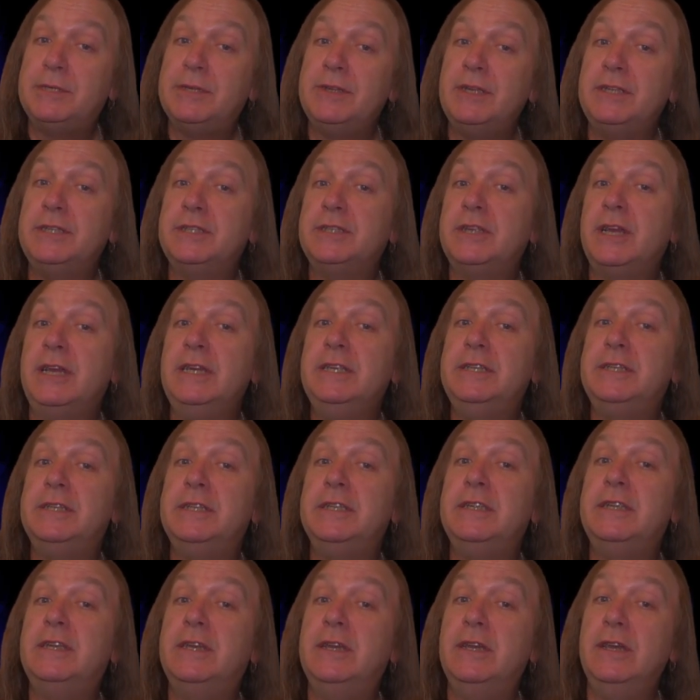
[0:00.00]
So that stays
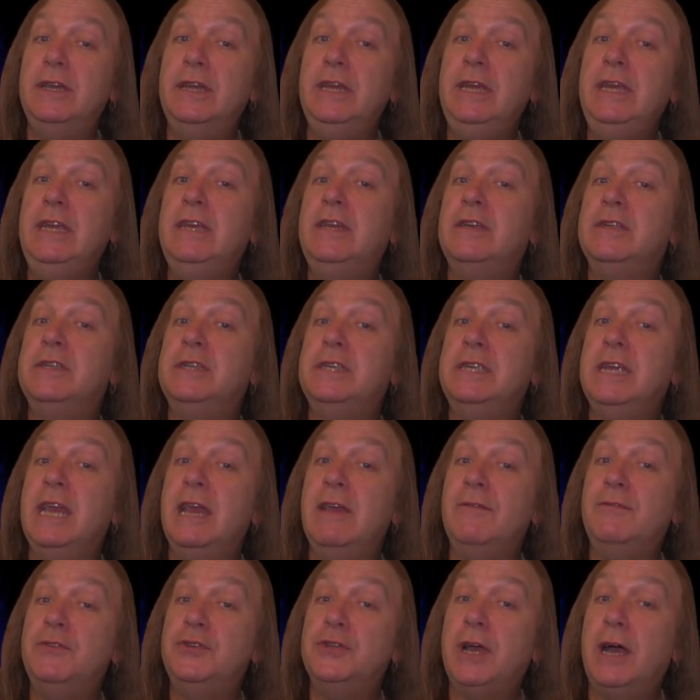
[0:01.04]
in key because the
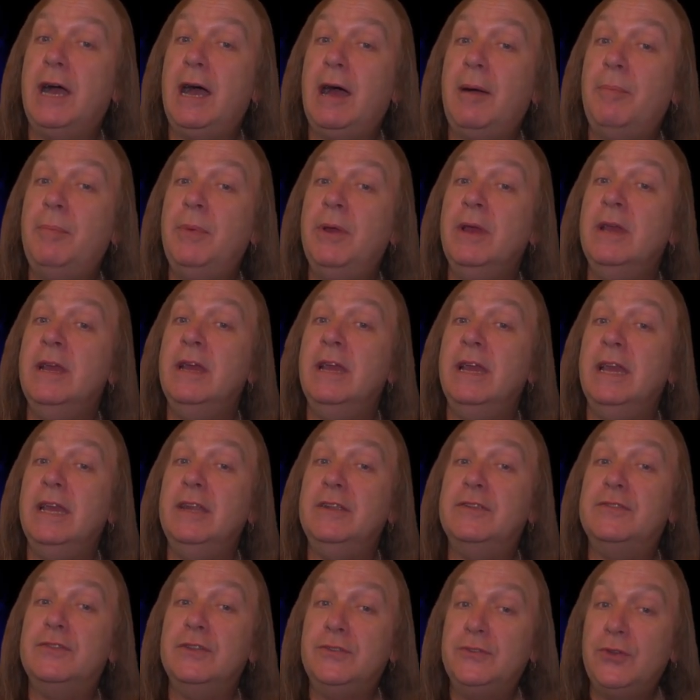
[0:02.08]
F sharp
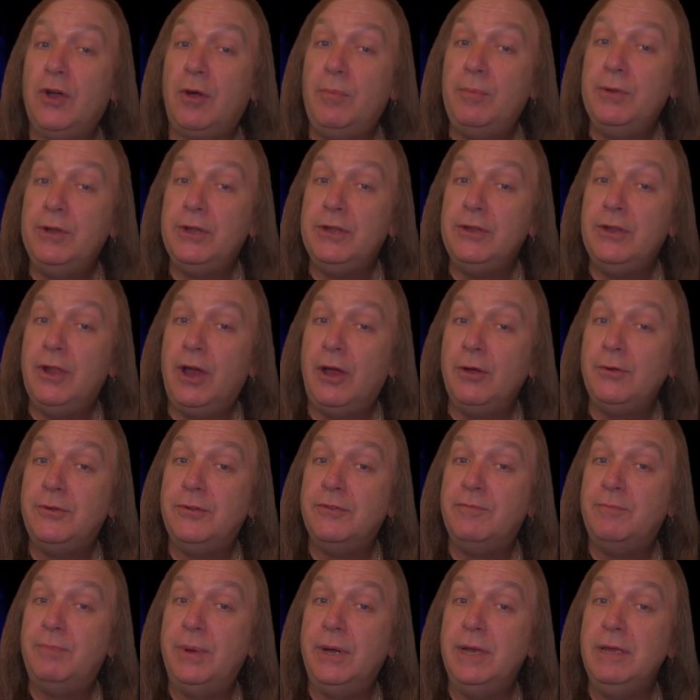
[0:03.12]
is the dominant note
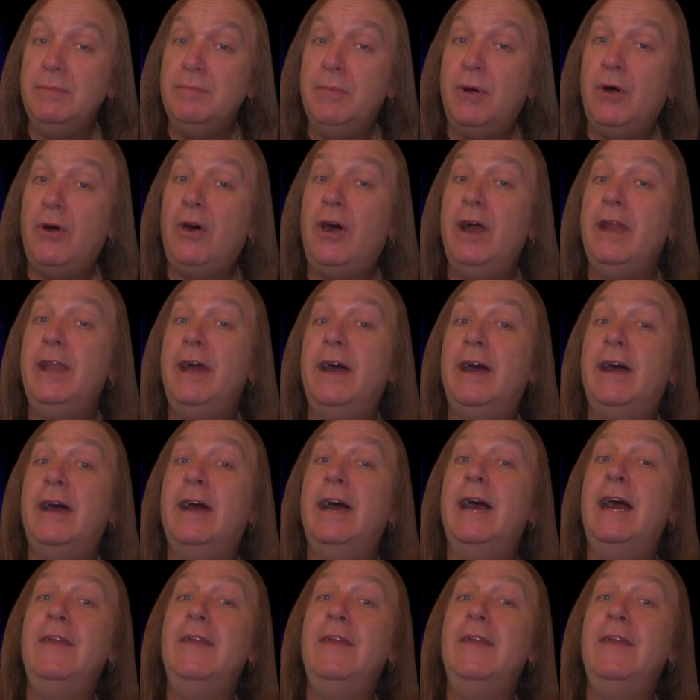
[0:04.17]
of B minor,